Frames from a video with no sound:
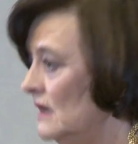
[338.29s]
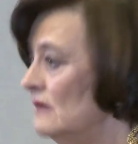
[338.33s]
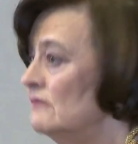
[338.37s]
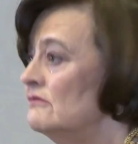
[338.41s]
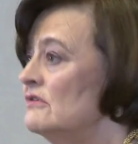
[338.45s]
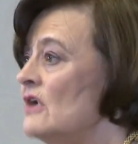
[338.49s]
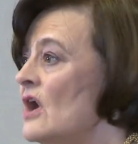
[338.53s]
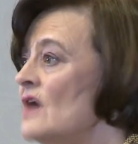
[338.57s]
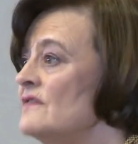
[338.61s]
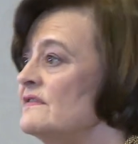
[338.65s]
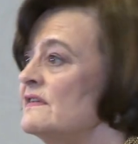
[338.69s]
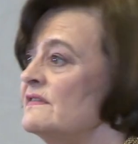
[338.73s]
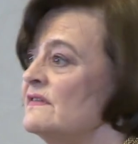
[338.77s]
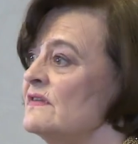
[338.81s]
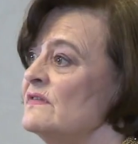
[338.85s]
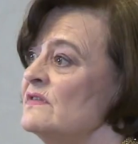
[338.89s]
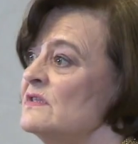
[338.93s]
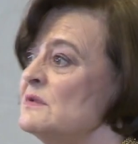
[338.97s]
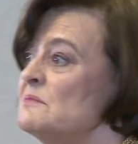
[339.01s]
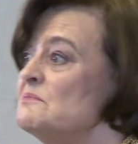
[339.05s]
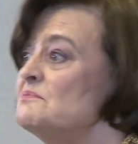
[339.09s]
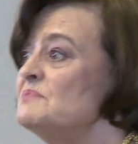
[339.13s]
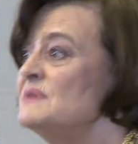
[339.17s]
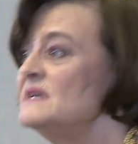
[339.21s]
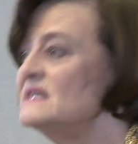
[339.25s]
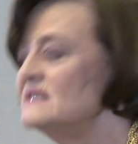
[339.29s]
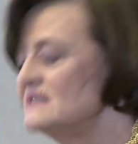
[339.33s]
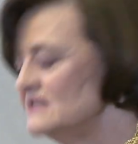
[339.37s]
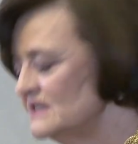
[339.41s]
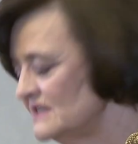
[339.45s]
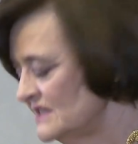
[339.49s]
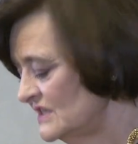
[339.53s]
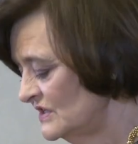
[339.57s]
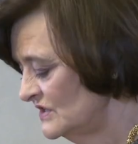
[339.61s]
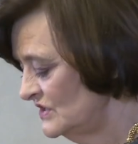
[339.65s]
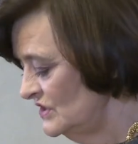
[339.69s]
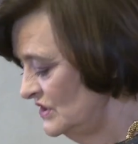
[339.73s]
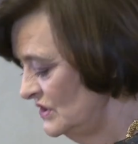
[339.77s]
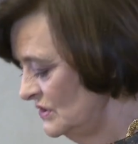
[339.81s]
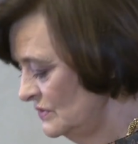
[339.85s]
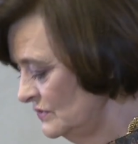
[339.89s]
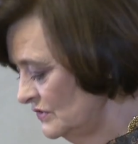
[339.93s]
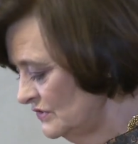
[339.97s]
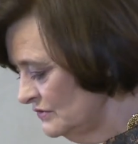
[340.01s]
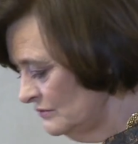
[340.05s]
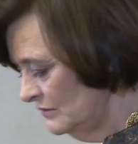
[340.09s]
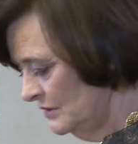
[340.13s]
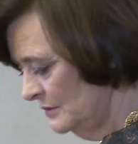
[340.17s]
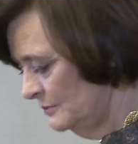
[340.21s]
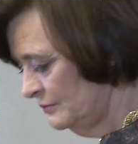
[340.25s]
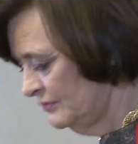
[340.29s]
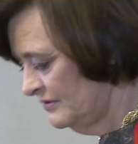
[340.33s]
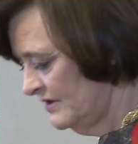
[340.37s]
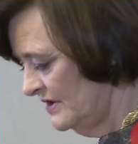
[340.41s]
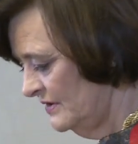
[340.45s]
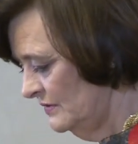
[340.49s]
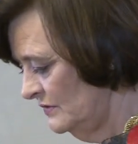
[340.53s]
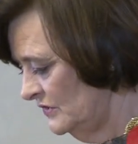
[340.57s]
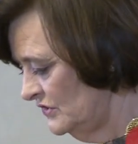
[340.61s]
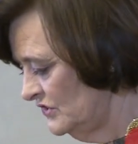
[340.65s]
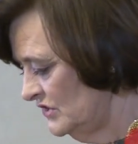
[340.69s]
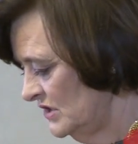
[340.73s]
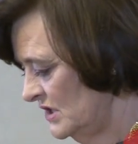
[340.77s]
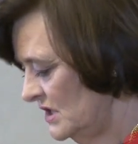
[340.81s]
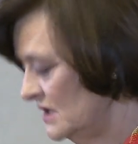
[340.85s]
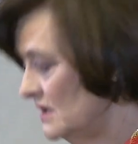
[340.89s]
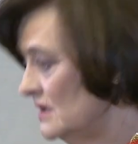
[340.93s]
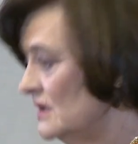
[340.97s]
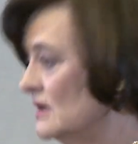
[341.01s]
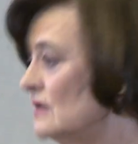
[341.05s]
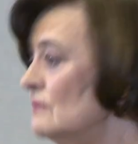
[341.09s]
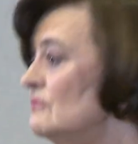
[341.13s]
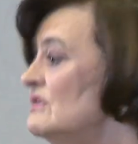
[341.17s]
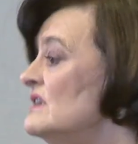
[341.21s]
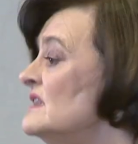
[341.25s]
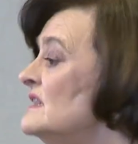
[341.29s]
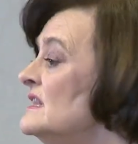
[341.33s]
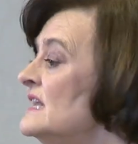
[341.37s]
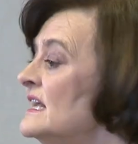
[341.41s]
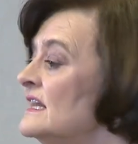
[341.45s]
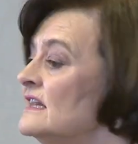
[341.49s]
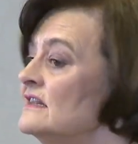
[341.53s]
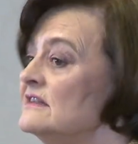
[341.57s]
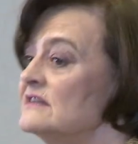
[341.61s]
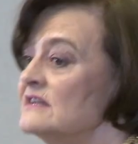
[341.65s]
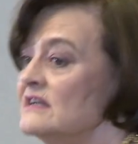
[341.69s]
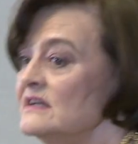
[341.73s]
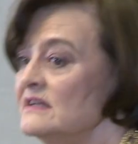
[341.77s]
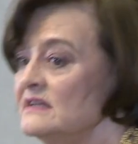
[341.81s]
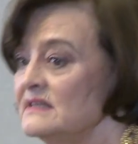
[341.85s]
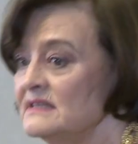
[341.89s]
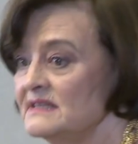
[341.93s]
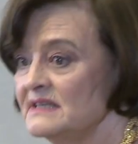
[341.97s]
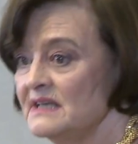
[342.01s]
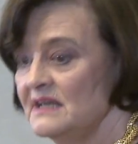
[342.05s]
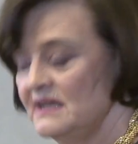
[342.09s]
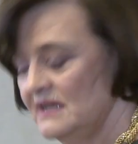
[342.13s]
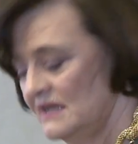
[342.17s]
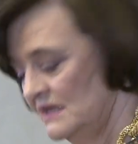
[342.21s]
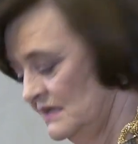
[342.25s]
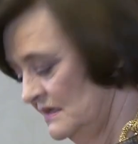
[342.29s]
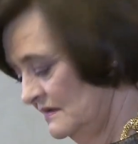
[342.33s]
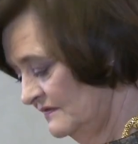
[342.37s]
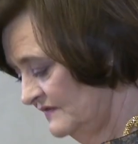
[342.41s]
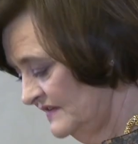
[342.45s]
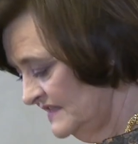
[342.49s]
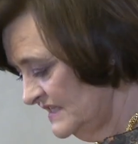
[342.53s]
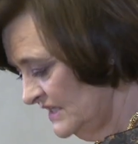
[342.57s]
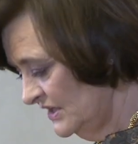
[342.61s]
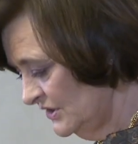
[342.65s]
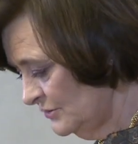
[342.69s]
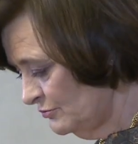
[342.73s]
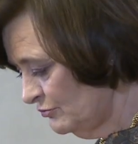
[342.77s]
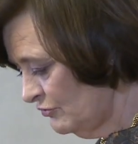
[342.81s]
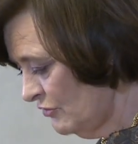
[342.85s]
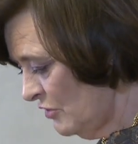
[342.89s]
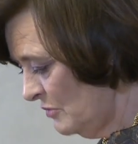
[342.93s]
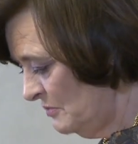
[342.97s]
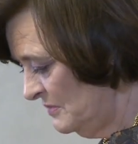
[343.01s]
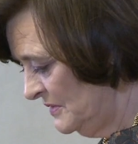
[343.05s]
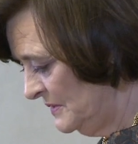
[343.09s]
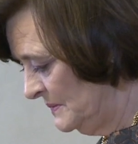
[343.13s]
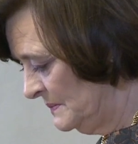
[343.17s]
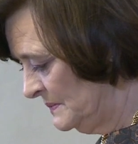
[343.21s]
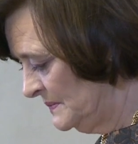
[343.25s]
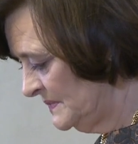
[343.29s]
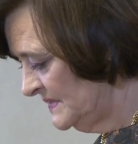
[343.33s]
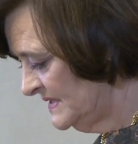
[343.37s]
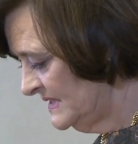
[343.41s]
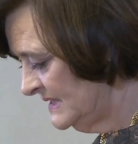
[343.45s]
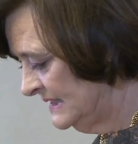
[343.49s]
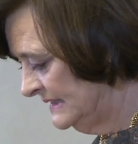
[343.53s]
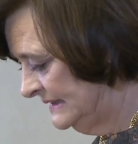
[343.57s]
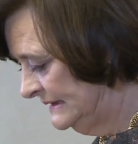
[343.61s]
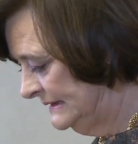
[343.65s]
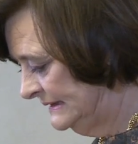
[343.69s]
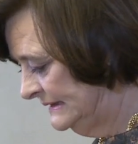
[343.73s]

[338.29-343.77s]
rather than the business as usual approach with little concern for such problems.